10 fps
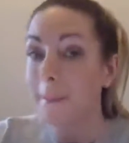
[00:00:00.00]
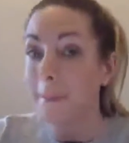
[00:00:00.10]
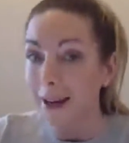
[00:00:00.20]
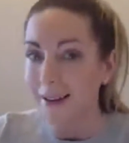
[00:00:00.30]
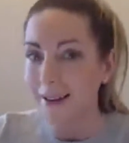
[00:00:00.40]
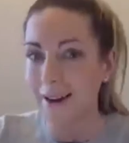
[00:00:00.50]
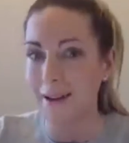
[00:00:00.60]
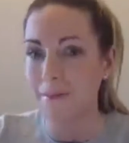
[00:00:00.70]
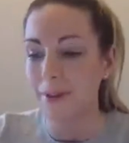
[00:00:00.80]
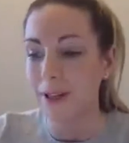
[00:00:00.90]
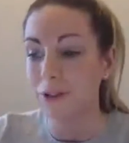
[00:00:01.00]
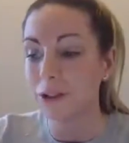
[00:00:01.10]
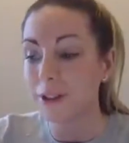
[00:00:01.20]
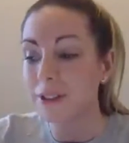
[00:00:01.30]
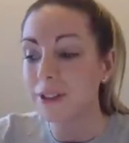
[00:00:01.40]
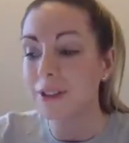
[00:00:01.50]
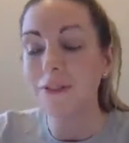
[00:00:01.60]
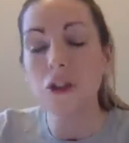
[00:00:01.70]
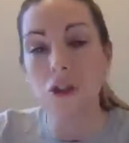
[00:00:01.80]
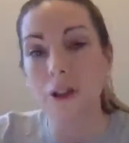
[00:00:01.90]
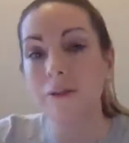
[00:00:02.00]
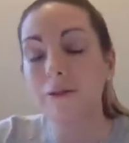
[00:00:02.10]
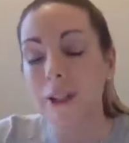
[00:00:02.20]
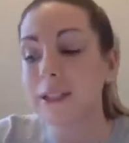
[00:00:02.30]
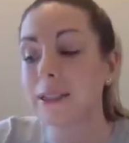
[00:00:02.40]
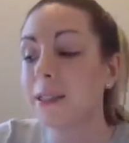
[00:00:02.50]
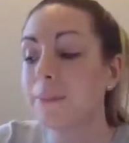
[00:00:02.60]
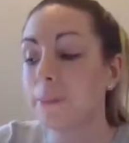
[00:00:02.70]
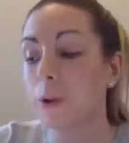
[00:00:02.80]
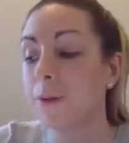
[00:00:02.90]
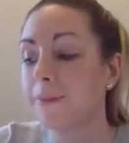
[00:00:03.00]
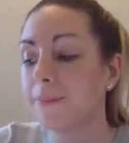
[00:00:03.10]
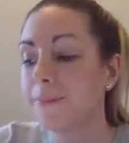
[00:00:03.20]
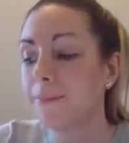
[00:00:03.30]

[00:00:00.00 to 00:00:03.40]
My name is Christopher John Francis Boone.